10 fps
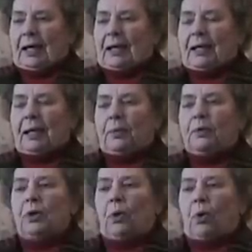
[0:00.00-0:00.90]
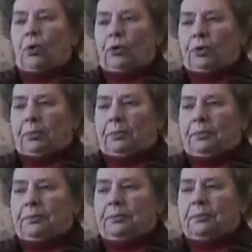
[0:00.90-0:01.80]
and that was the autumn,
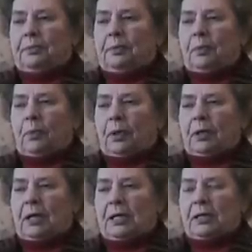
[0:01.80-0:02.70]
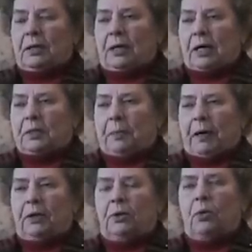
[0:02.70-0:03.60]
when they
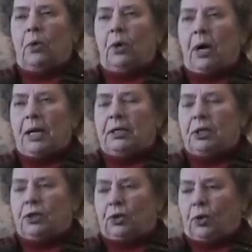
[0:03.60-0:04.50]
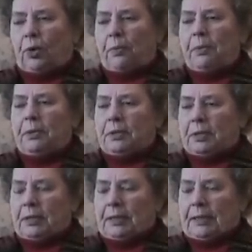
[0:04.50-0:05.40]
expect all kinds of storms,